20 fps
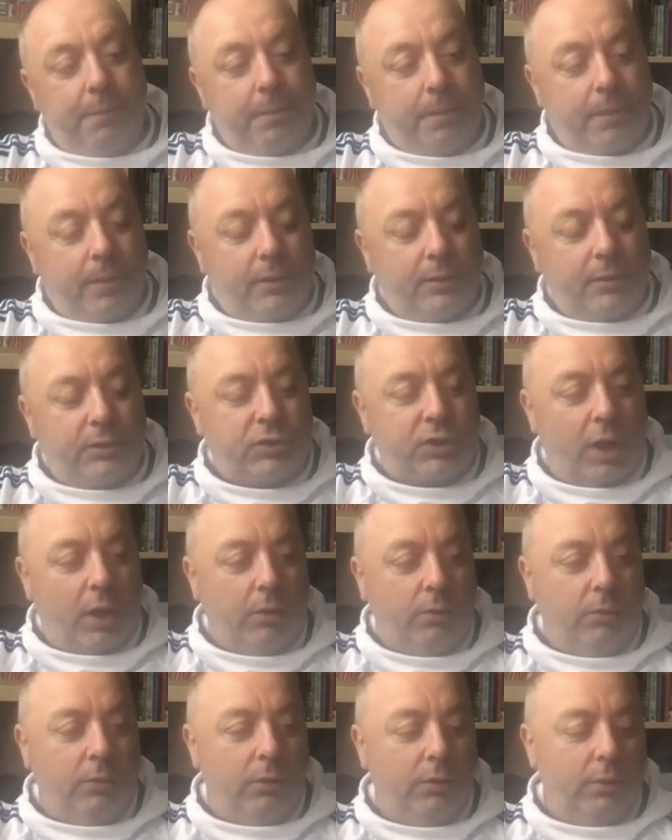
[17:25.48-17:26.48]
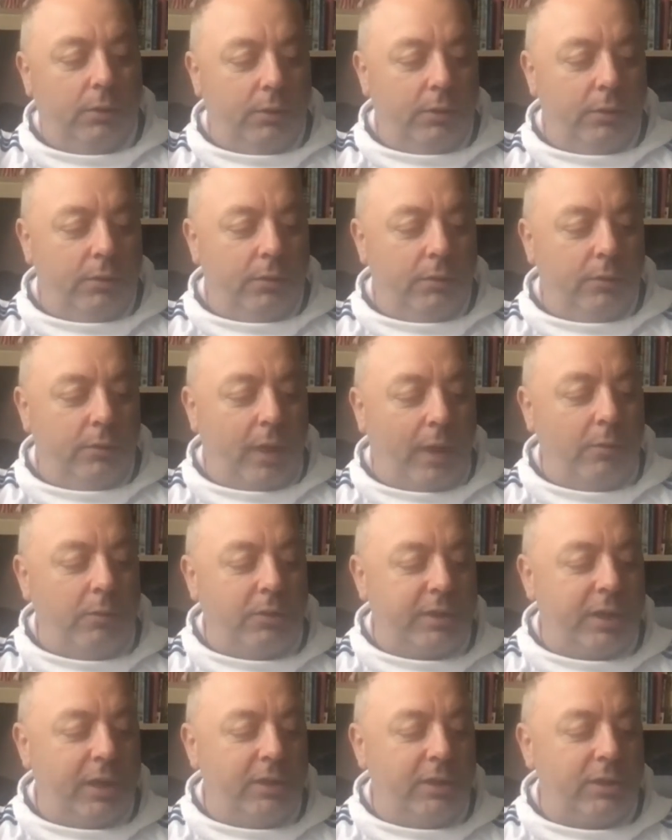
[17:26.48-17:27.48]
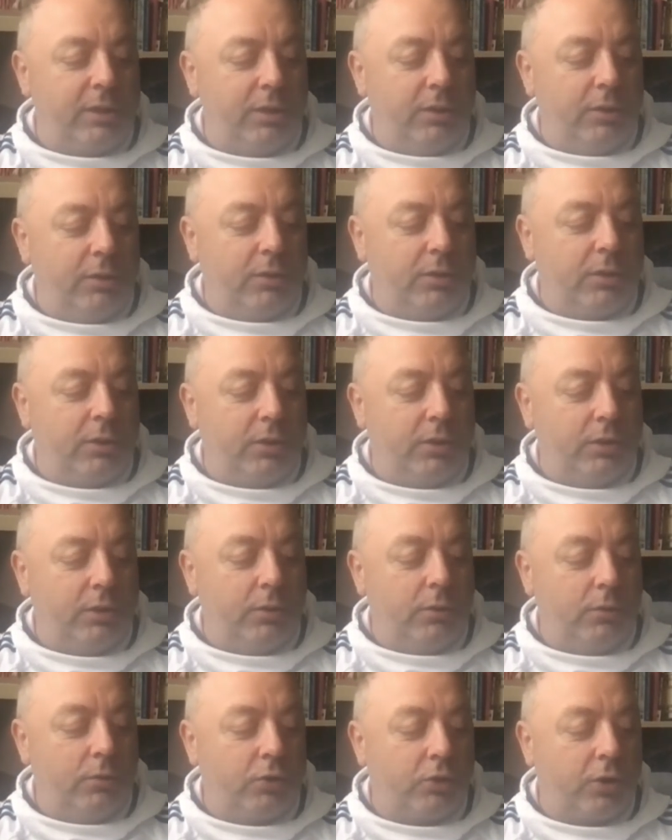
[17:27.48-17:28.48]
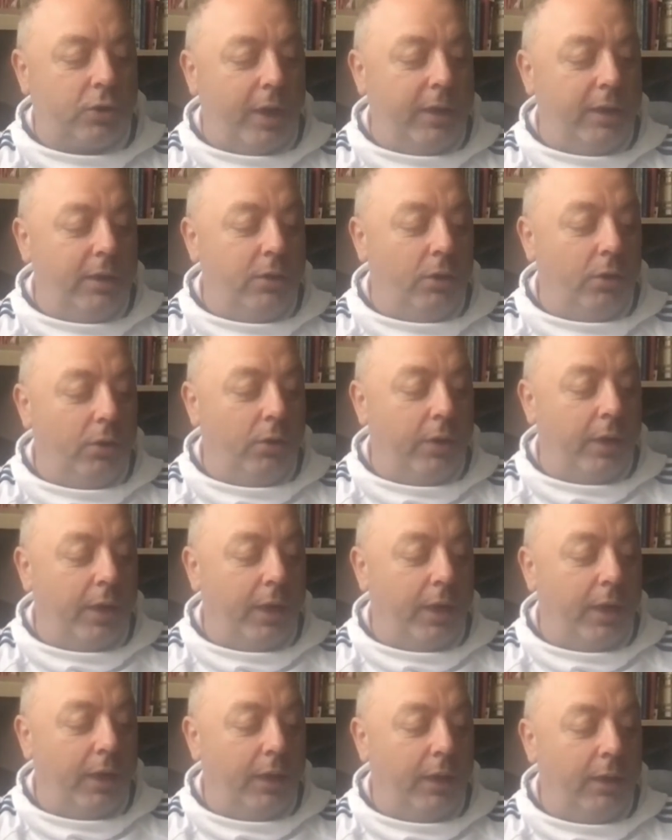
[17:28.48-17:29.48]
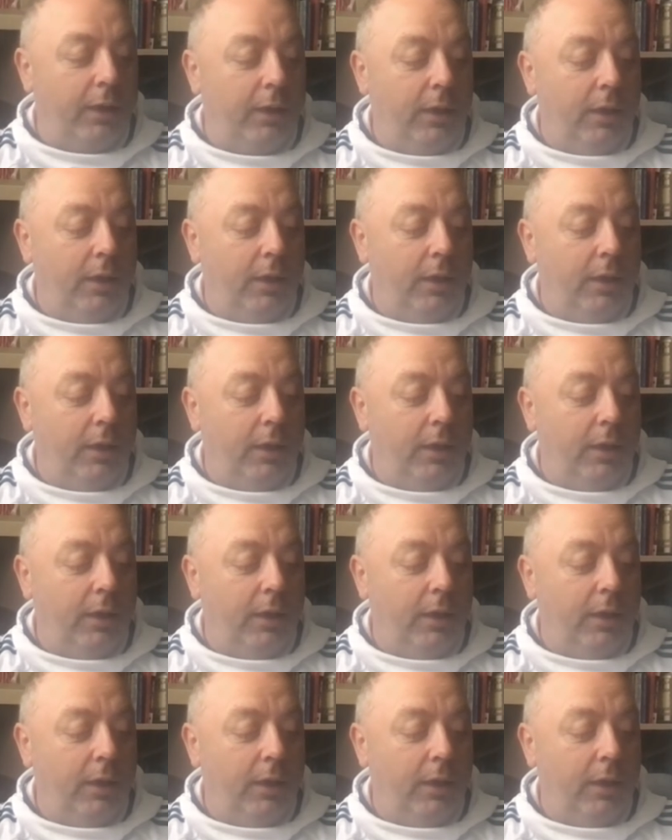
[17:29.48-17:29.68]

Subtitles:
So they would tend to train on a